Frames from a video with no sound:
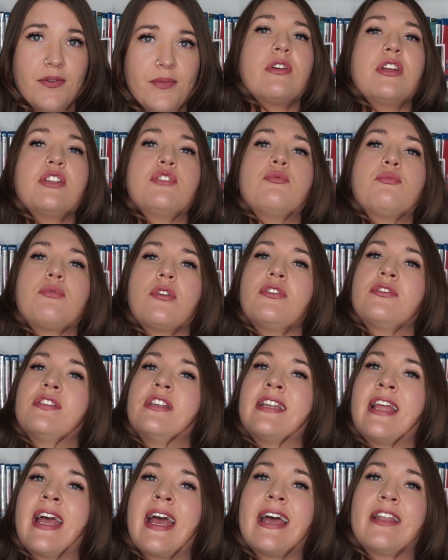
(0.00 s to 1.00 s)
Rachel
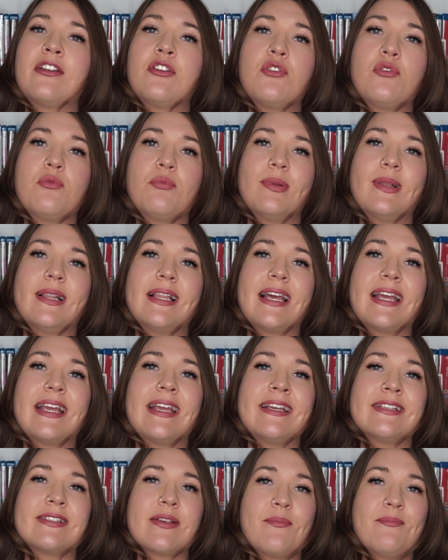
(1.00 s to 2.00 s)
Brosnahan, who
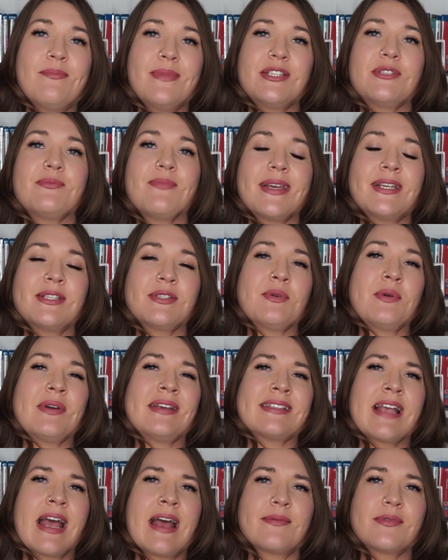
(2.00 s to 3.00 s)
plays Midge Maisel,
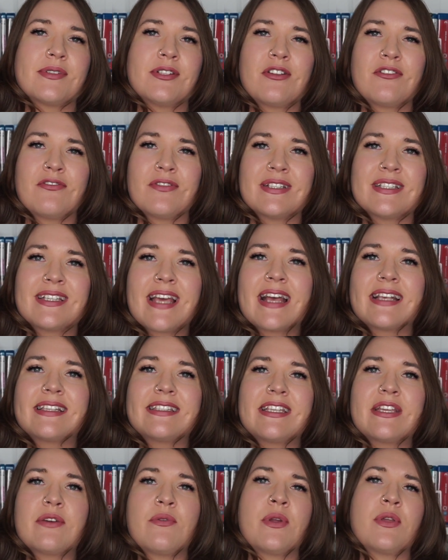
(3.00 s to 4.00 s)
is absolutely
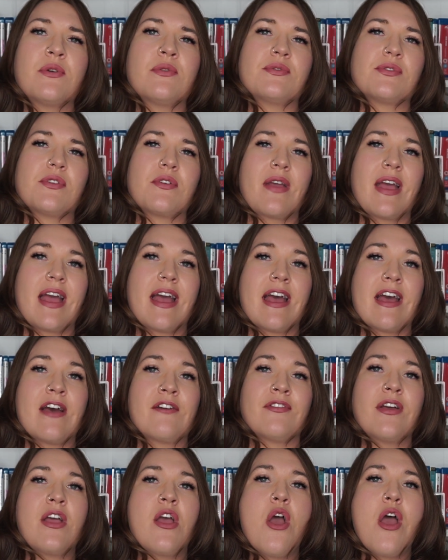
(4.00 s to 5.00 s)
fantastic. We also
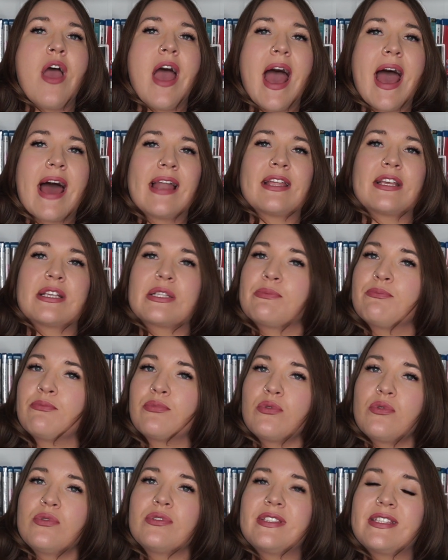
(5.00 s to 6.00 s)
have Alex
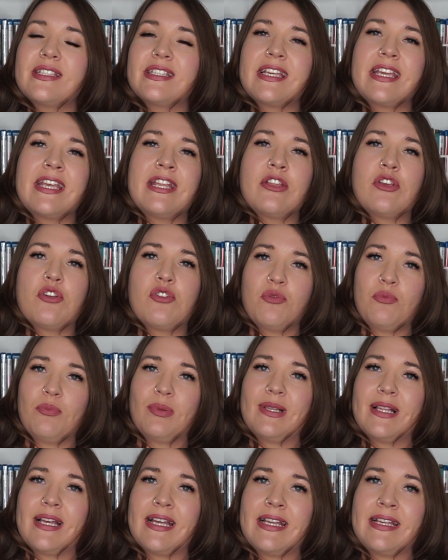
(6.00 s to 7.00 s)
Broadstein, who
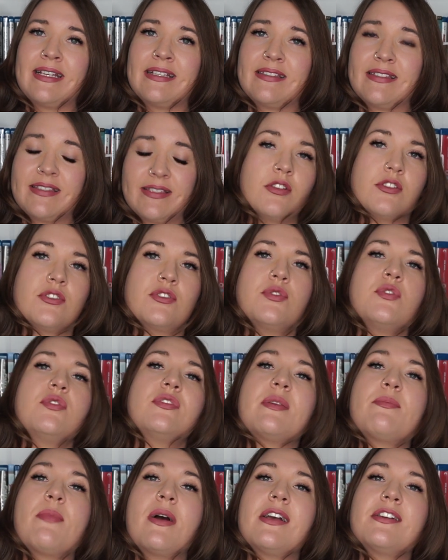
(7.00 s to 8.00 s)
plays
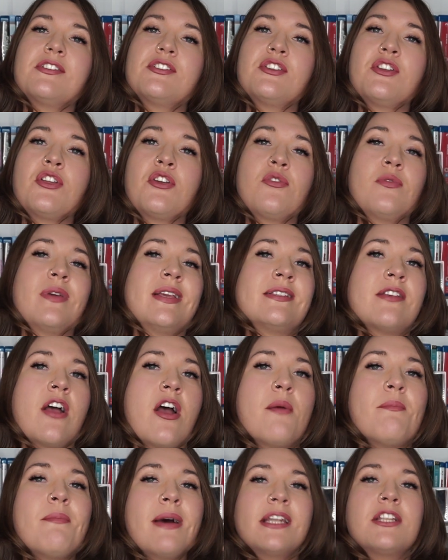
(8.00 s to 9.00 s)
Susie Myerson, who is
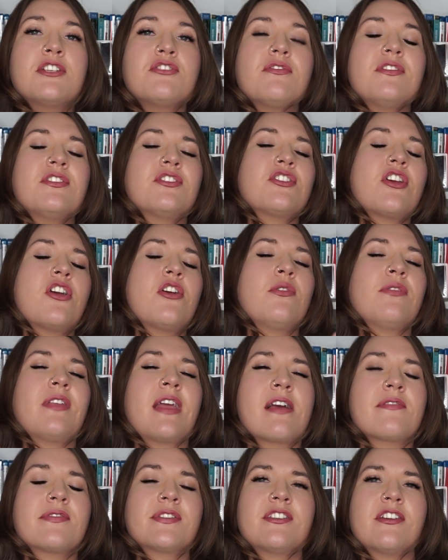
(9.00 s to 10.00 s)
her manager in the show. They
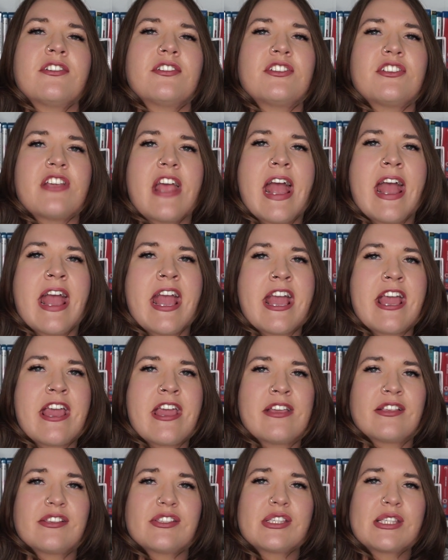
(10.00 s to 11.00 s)
have such
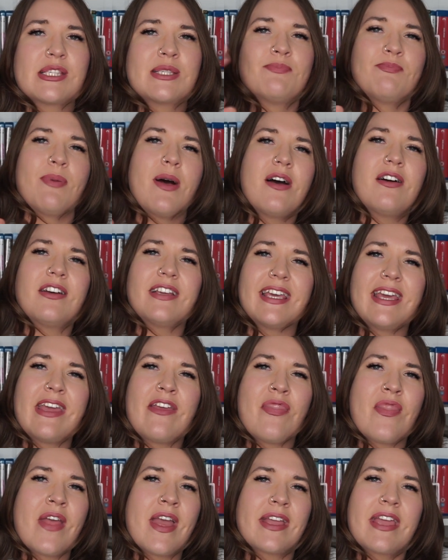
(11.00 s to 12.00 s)
a spark
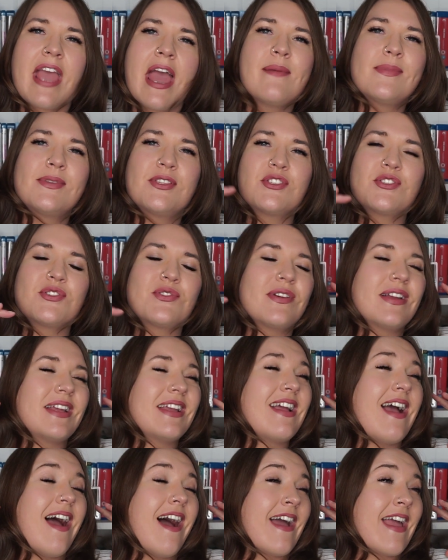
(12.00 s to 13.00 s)
in their
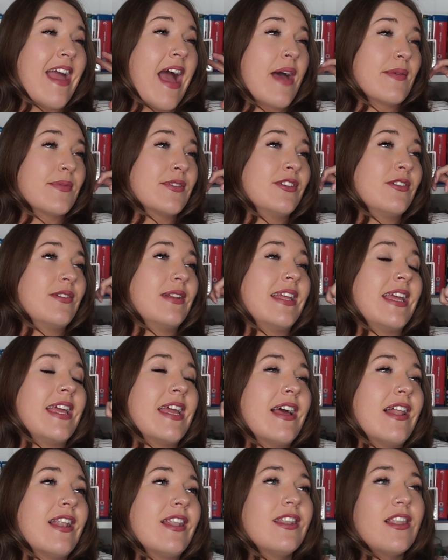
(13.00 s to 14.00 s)
chemistry. I
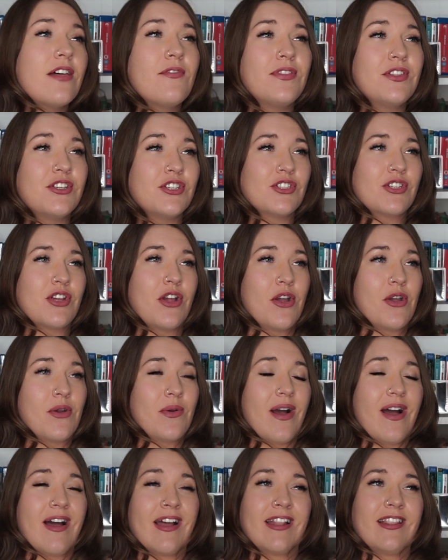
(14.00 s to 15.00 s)
absolutely love this
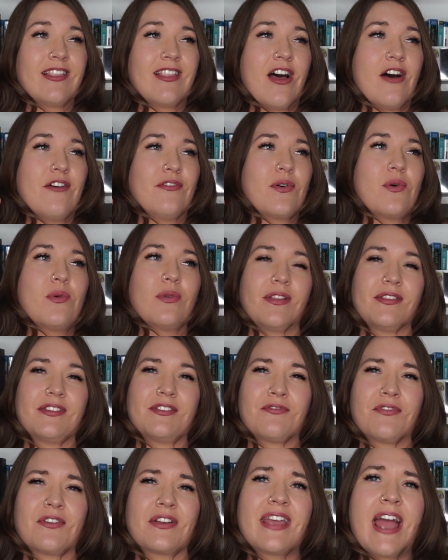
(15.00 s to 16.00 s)
show. I love all of the
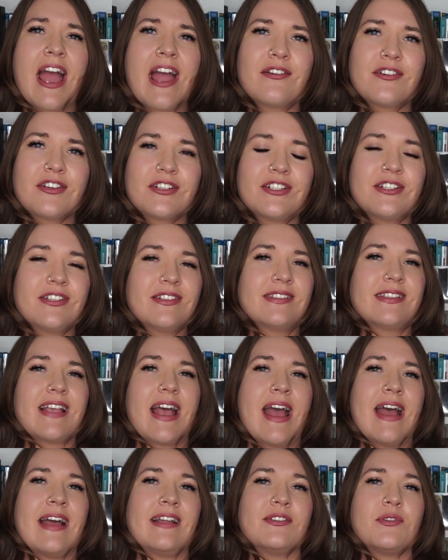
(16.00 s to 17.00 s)
different characters
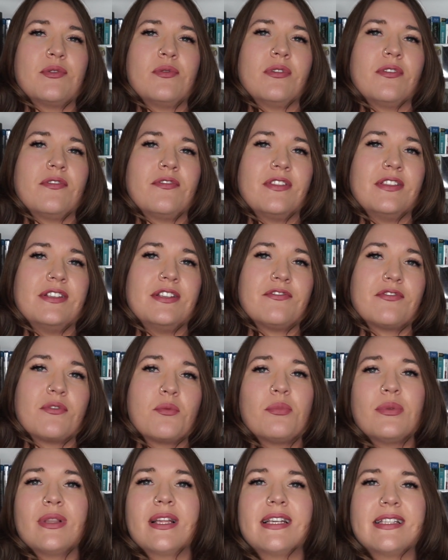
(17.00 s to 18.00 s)
and all of the
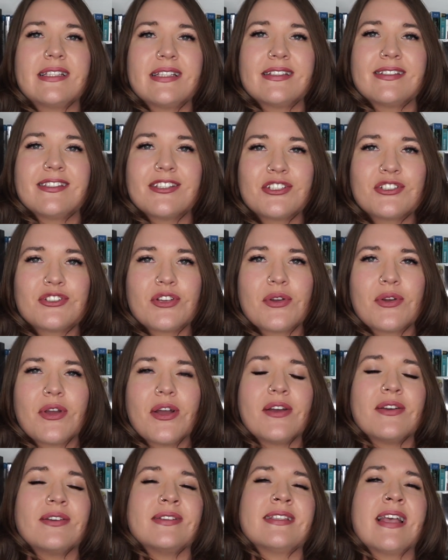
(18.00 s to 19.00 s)
different places the show
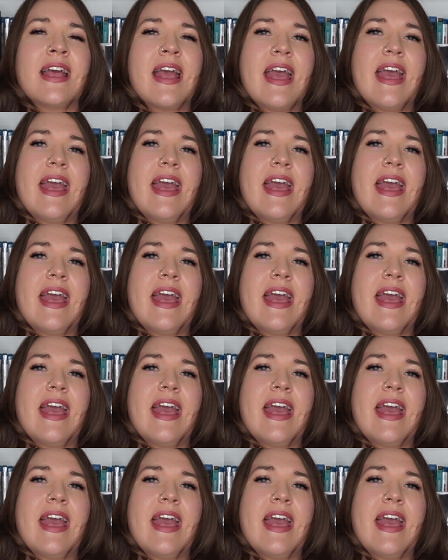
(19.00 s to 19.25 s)
goes.